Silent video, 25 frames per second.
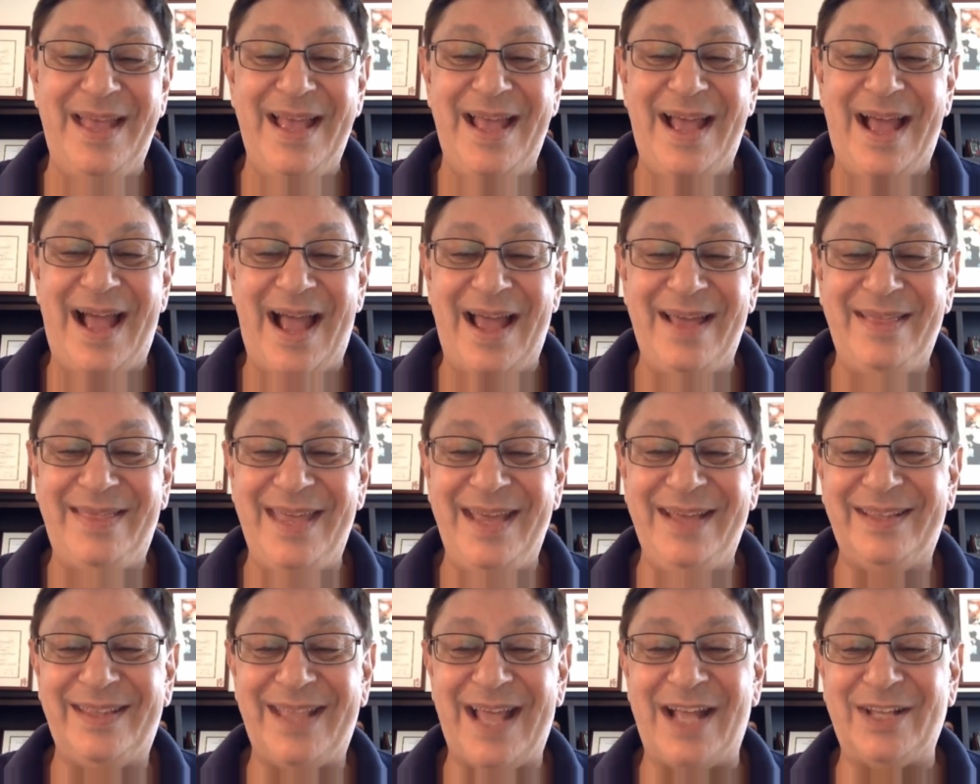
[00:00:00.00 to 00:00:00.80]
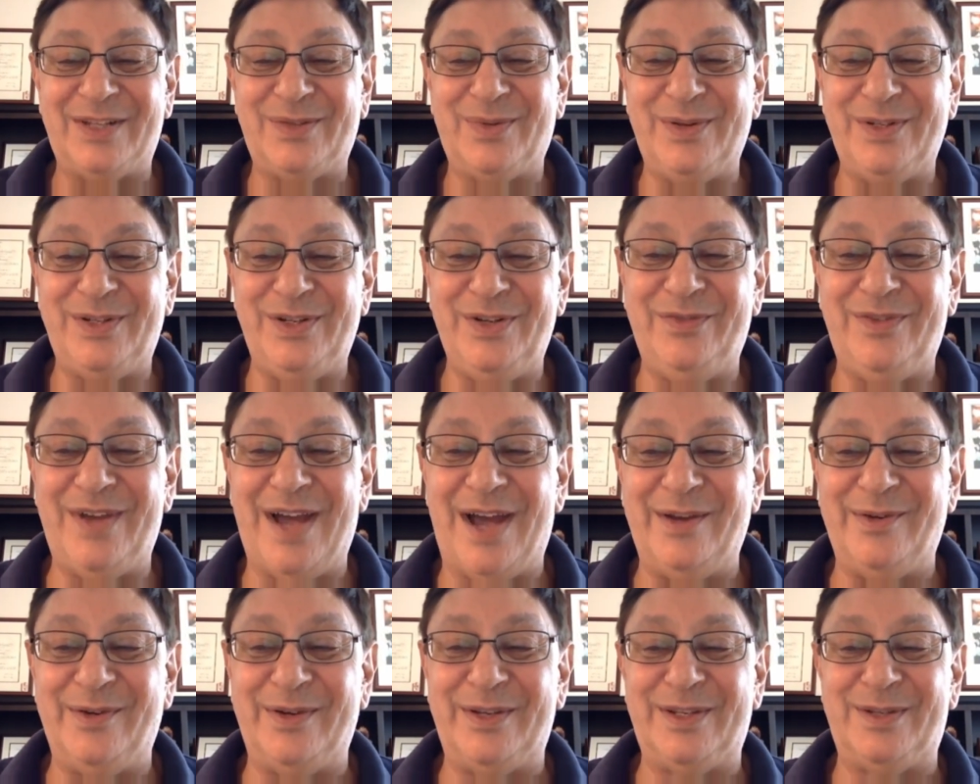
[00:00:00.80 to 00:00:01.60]
I think that's what you've
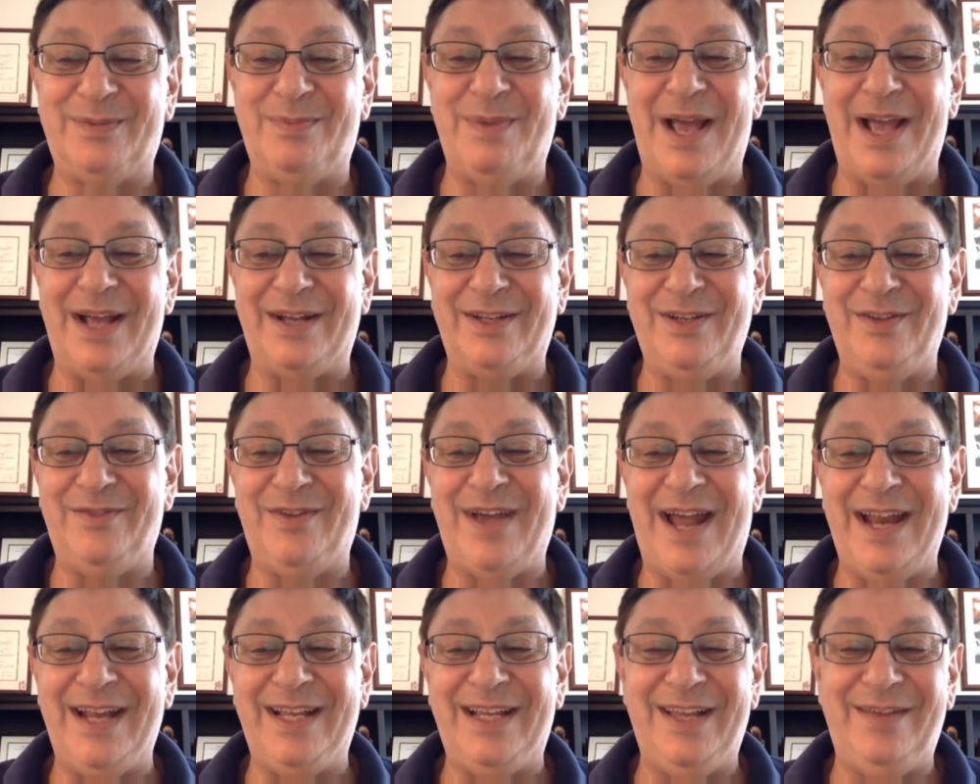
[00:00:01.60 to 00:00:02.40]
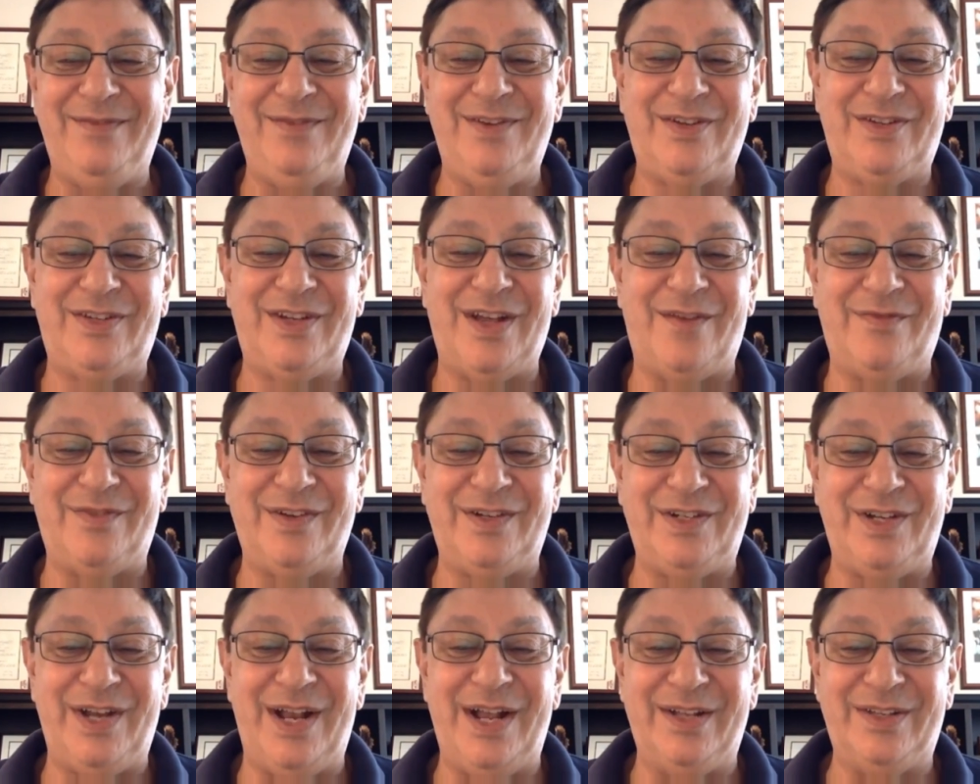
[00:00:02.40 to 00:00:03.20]
got to expect. You've got to give yourself a
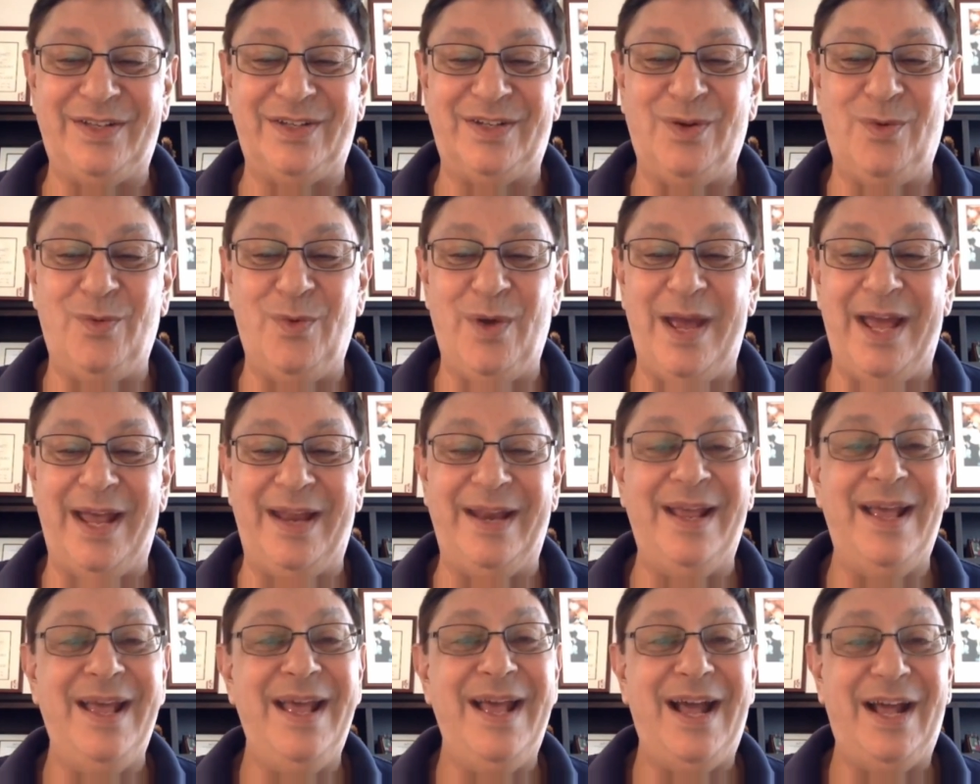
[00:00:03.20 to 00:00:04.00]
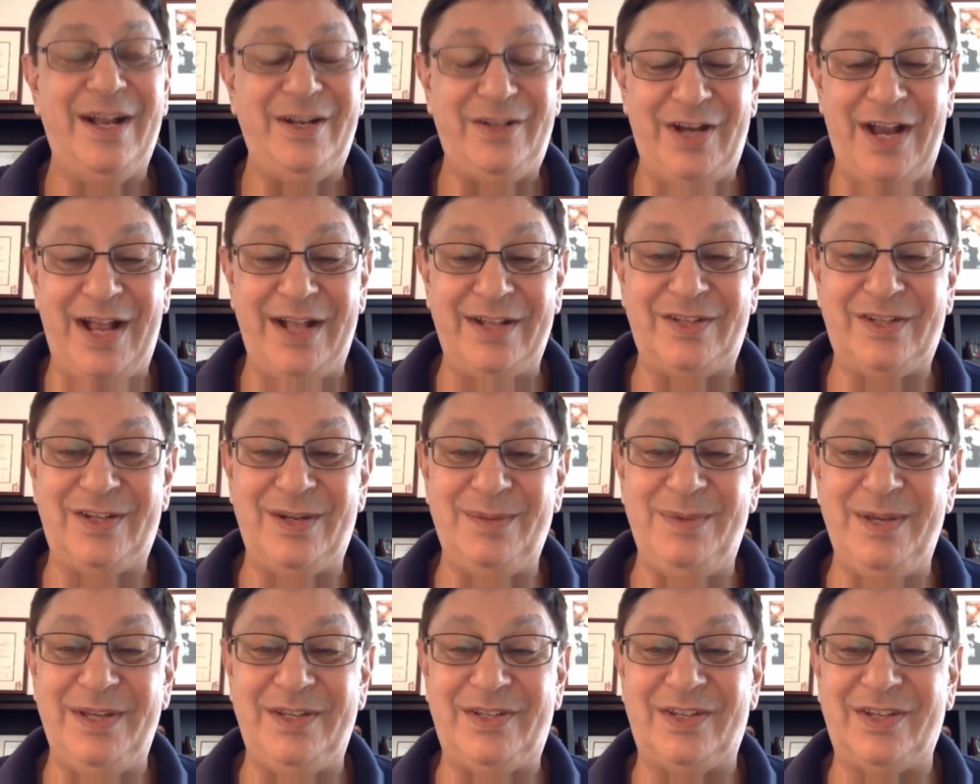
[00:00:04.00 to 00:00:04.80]
chance to win, a chance to
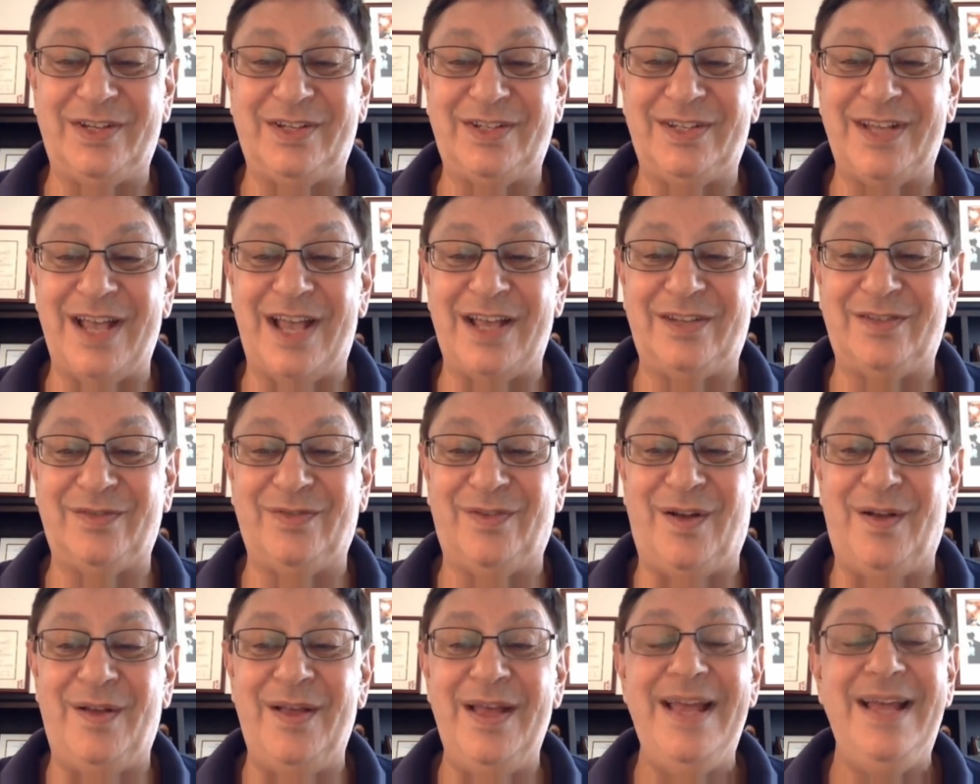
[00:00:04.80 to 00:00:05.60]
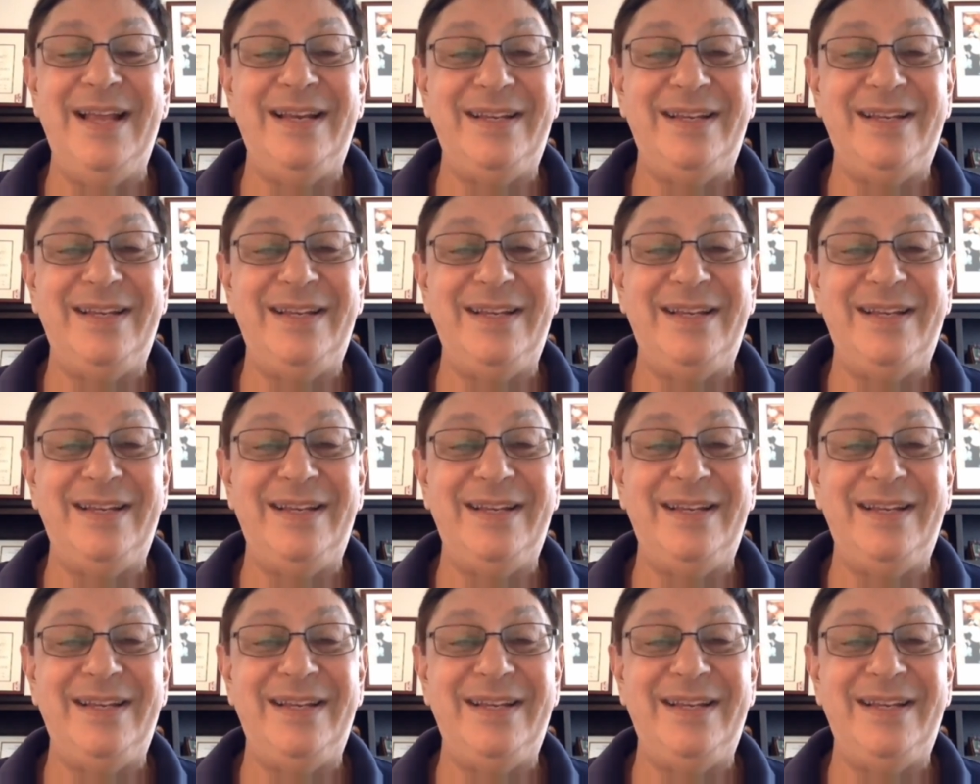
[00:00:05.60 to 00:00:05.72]
be successful.